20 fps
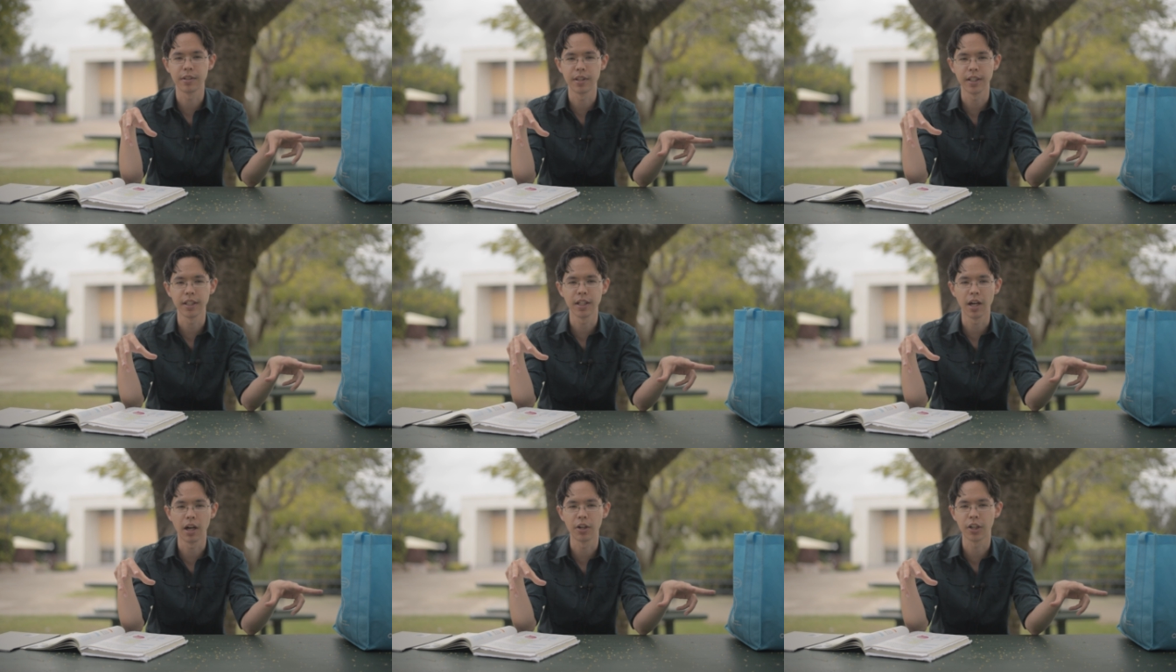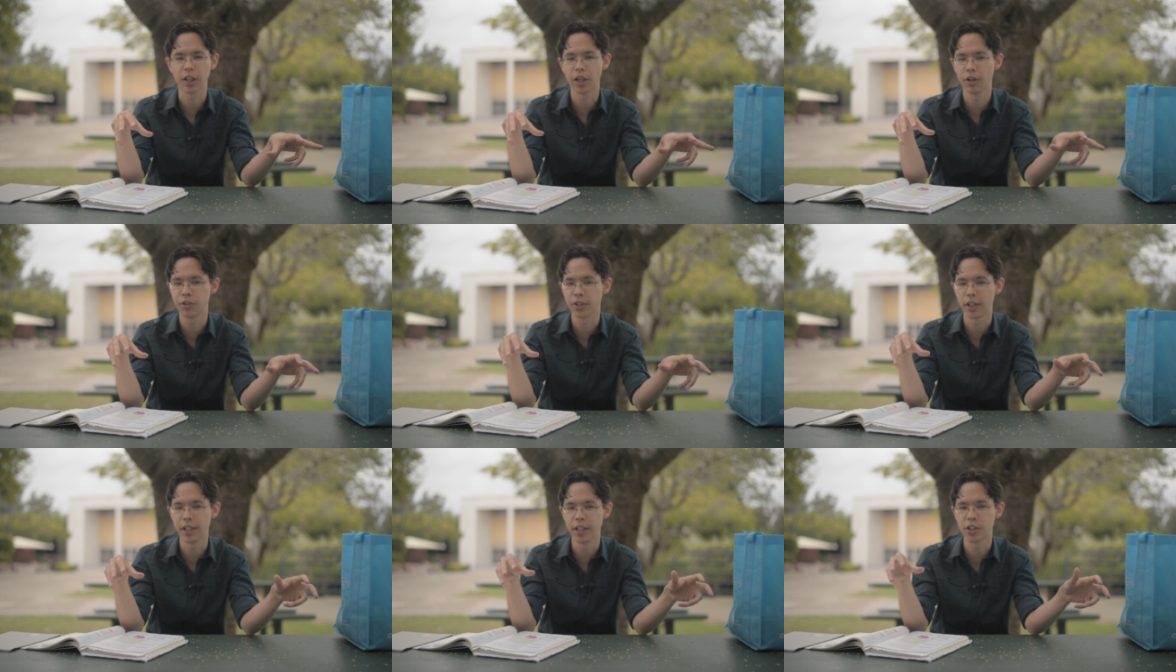they are
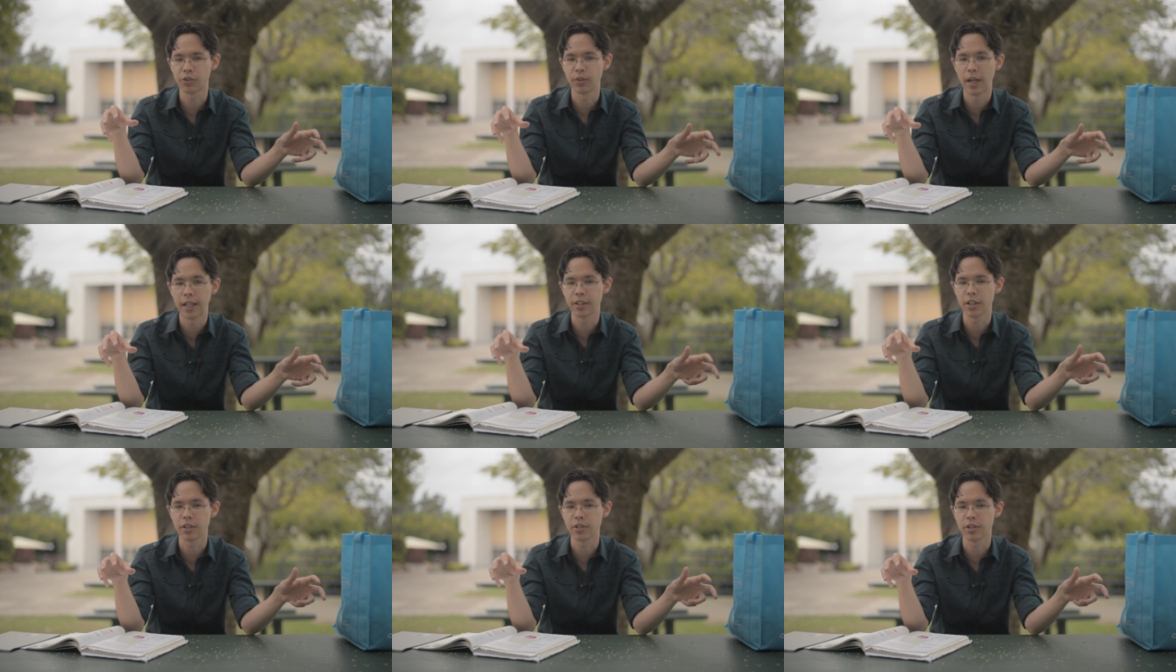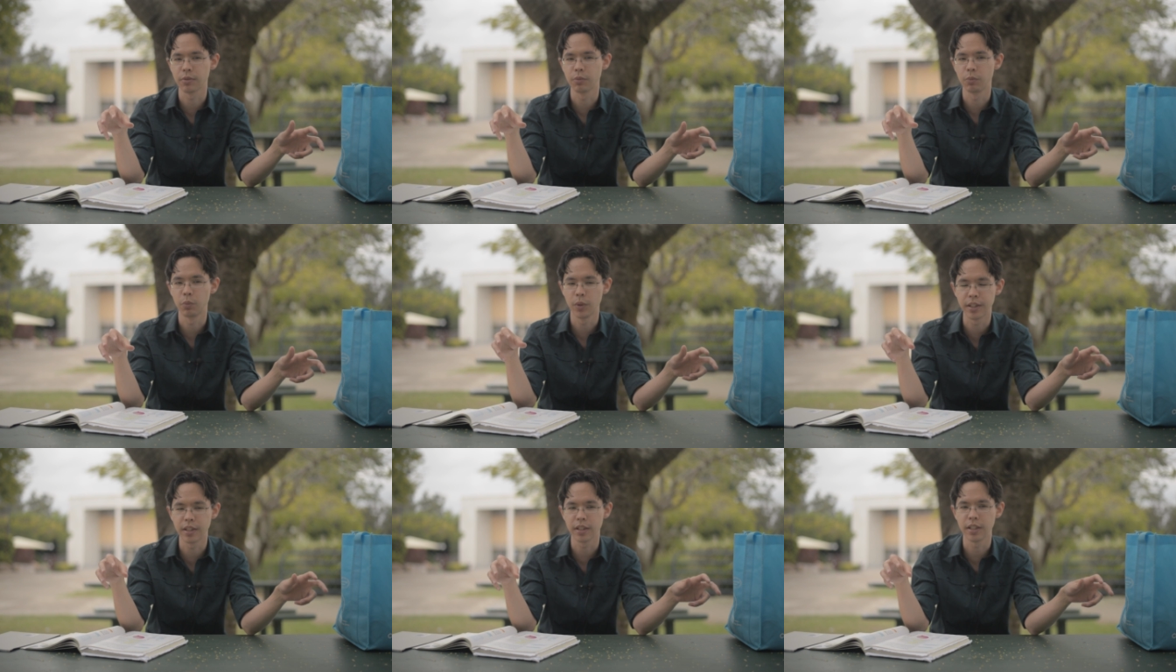going to interact
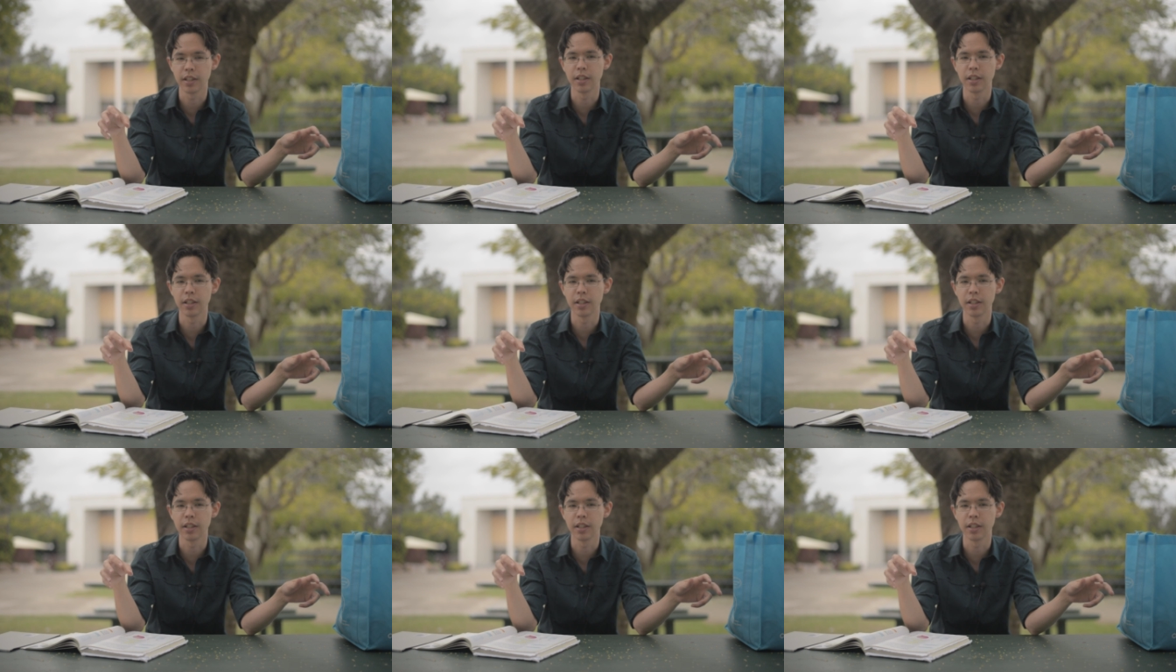with